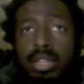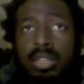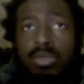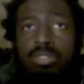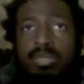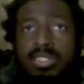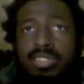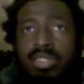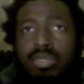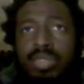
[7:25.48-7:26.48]
Which means it's
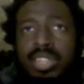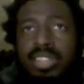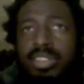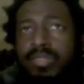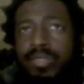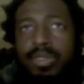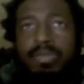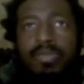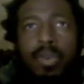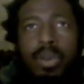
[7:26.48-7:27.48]
only really good for
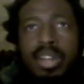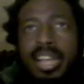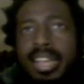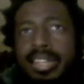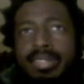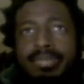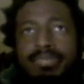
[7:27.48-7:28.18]
Fortnite and...